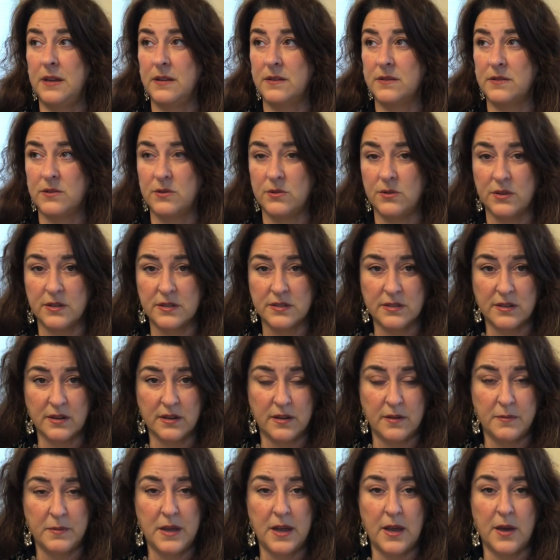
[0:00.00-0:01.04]
stores are going
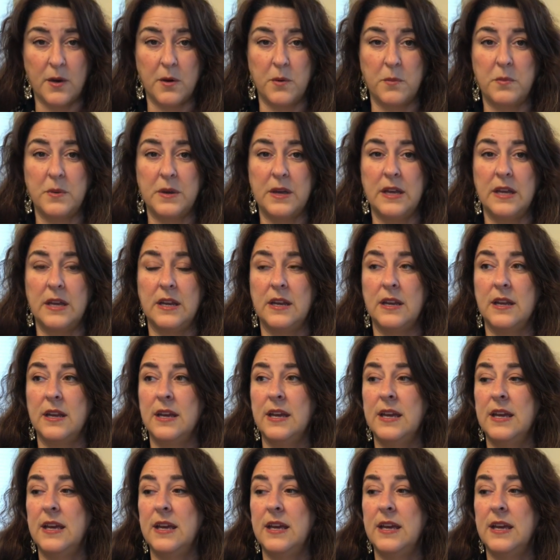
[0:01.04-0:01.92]
to be open,